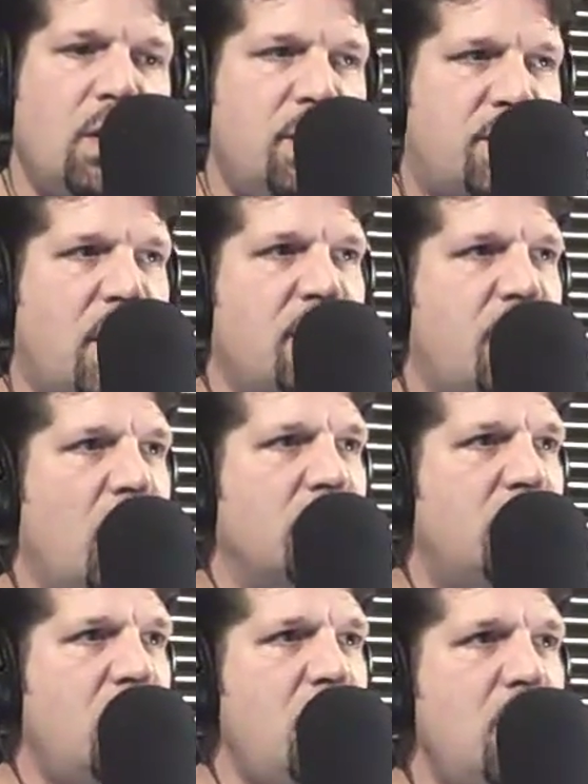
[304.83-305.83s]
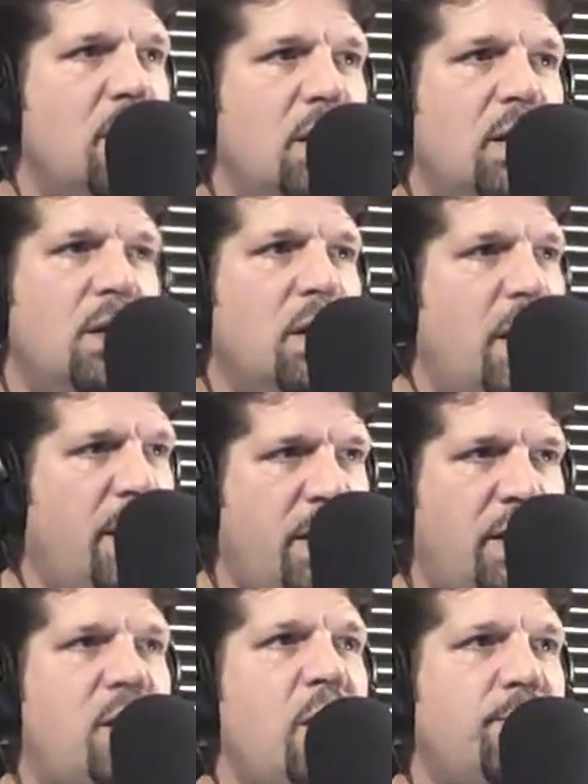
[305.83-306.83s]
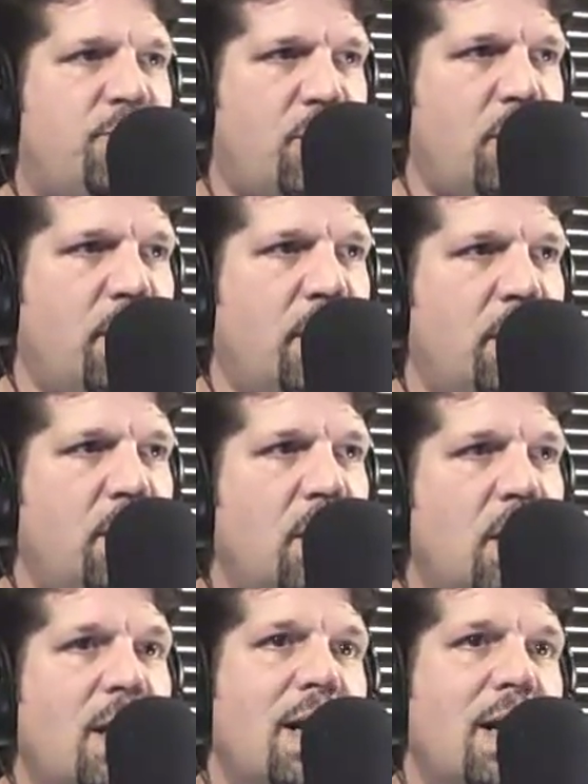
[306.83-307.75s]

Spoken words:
He stays healthy and he keeps shooting.